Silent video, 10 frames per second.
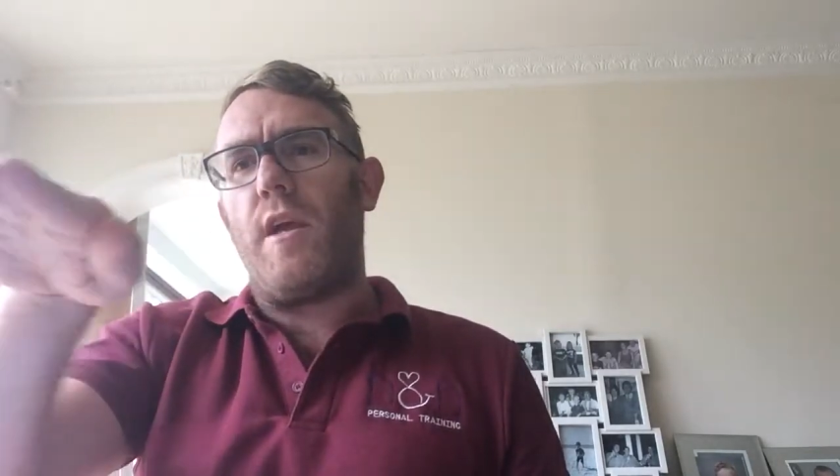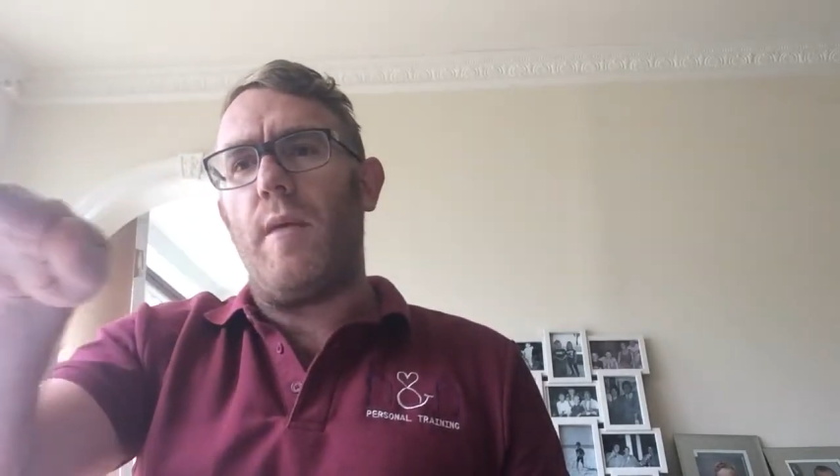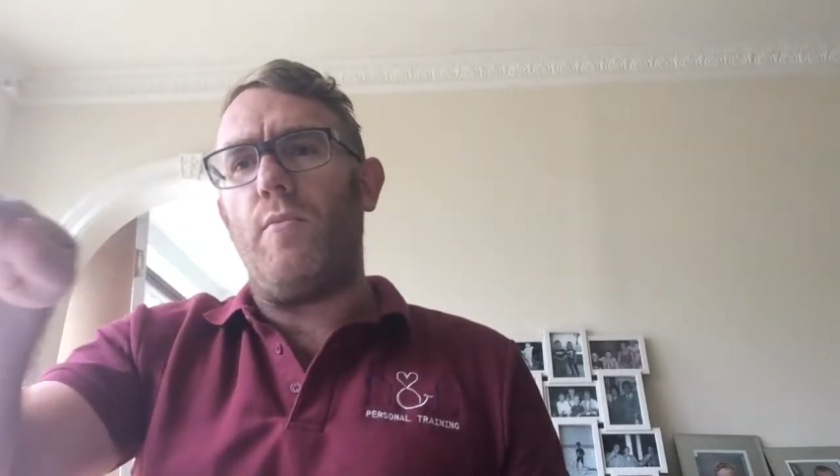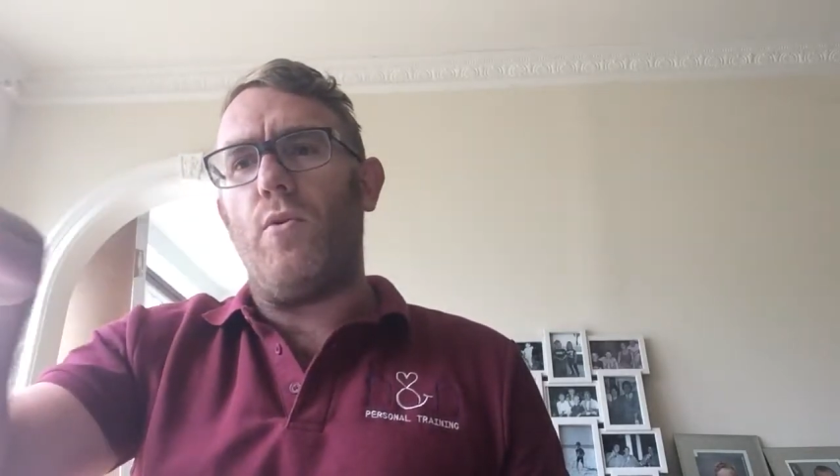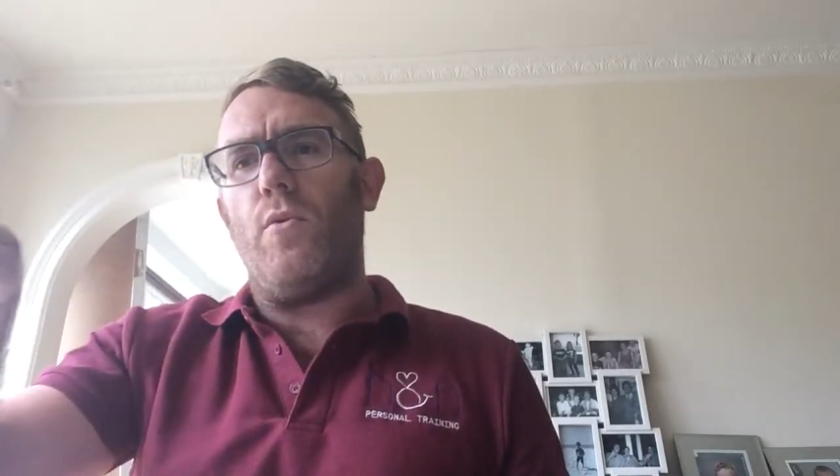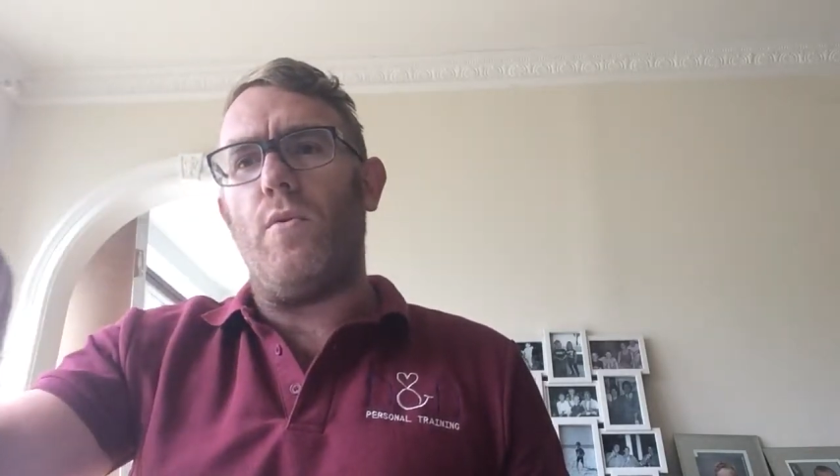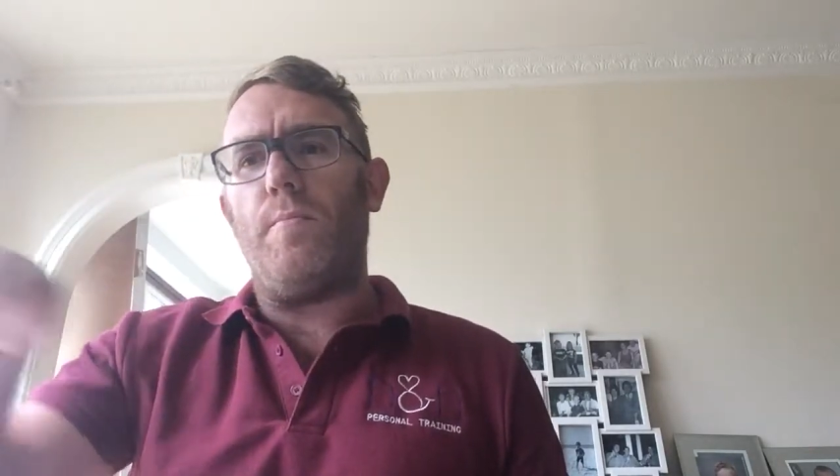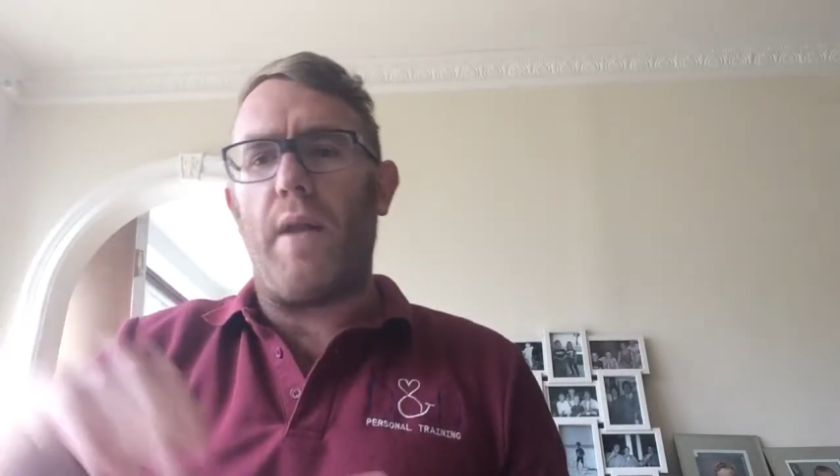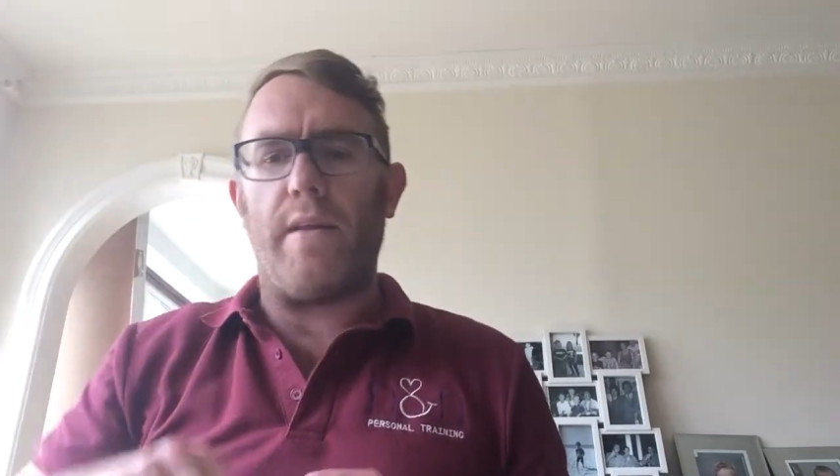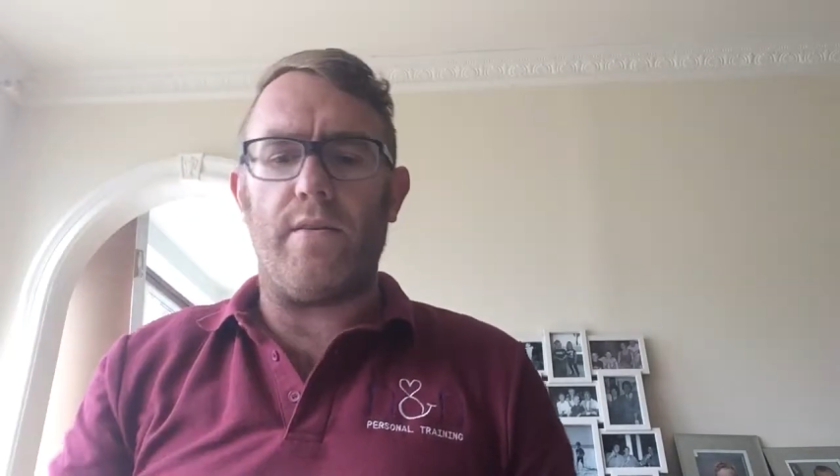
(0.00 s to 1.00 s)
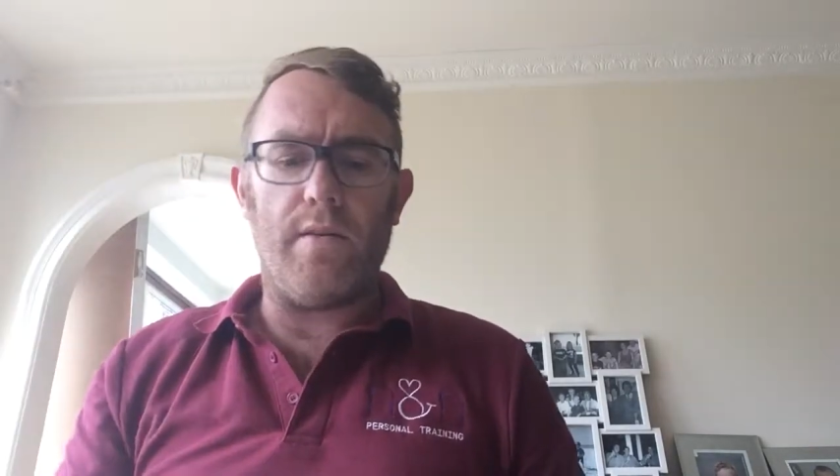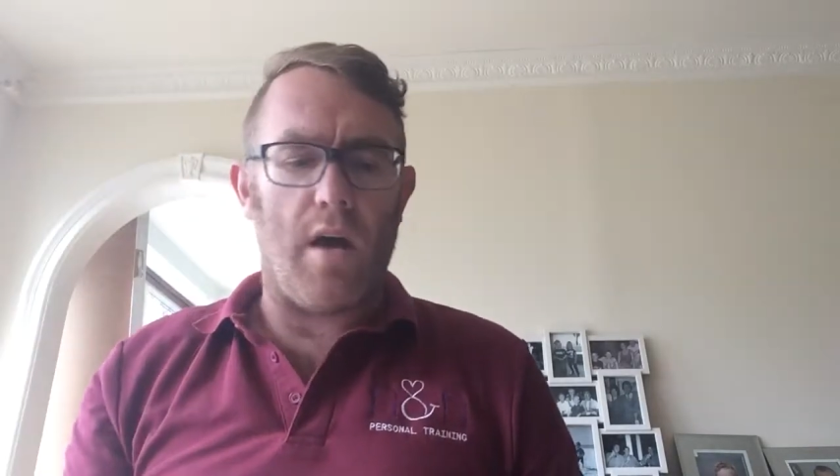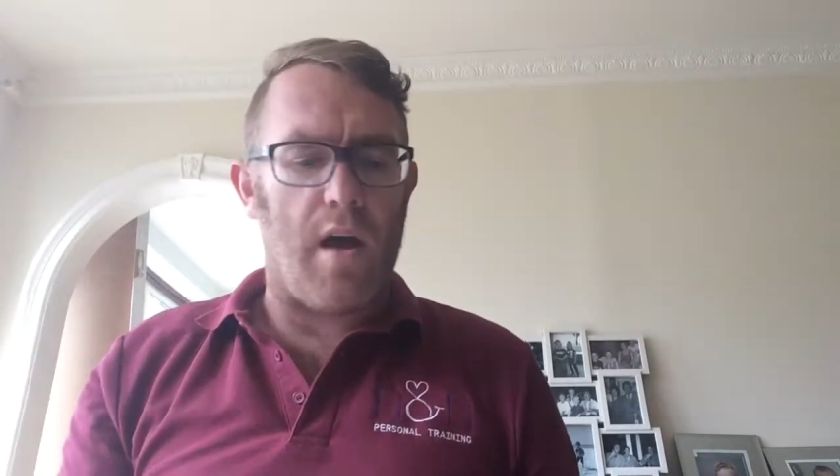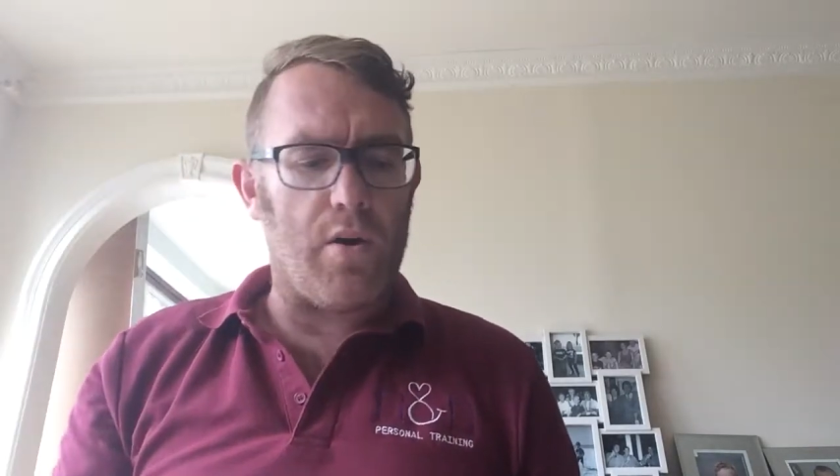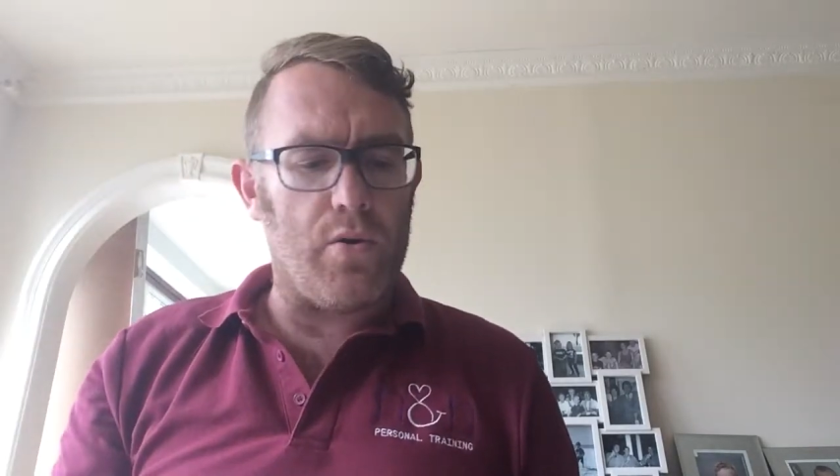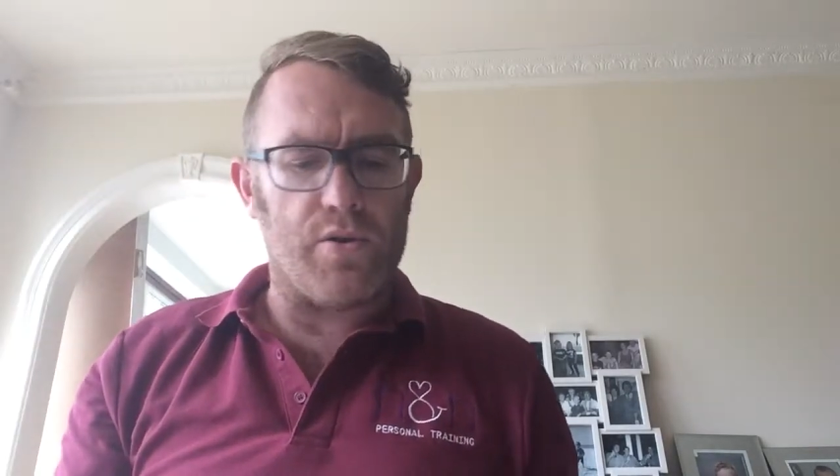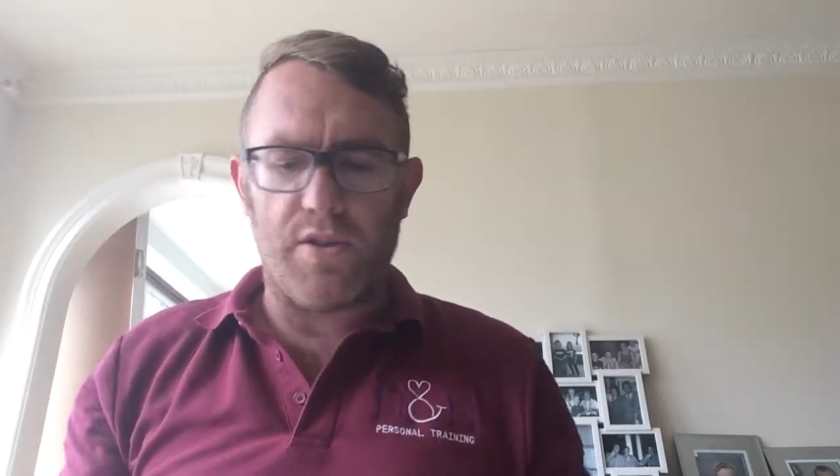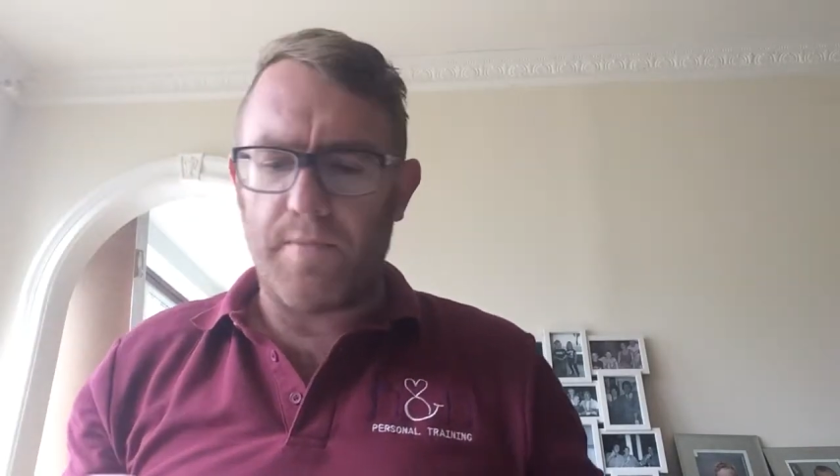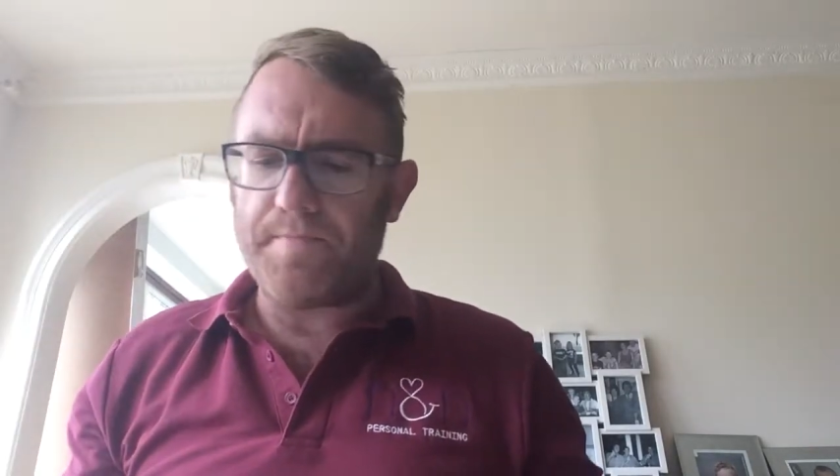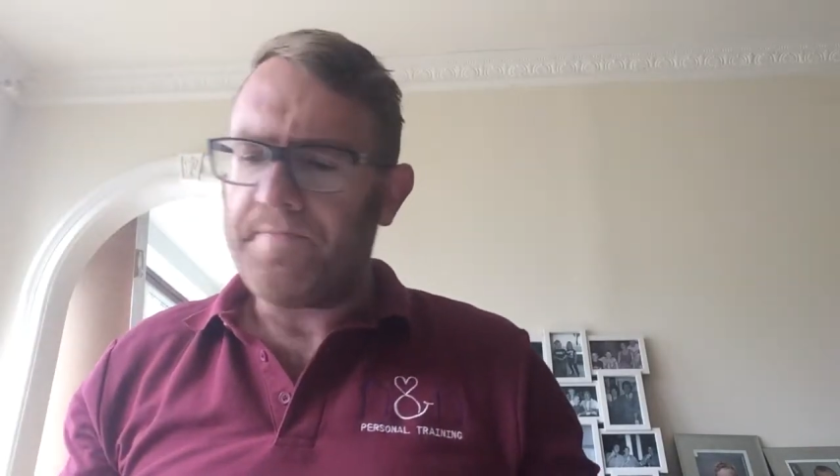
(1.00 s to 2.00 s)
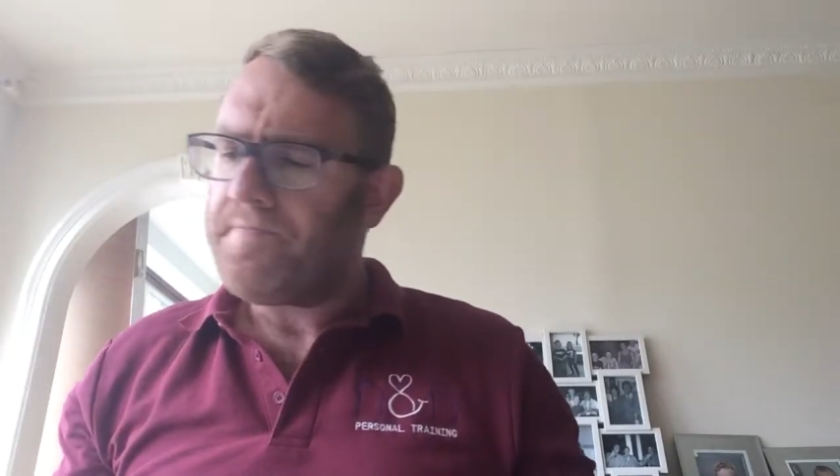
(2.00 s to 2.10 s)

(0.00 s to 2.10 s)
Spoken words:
keep your blood constant.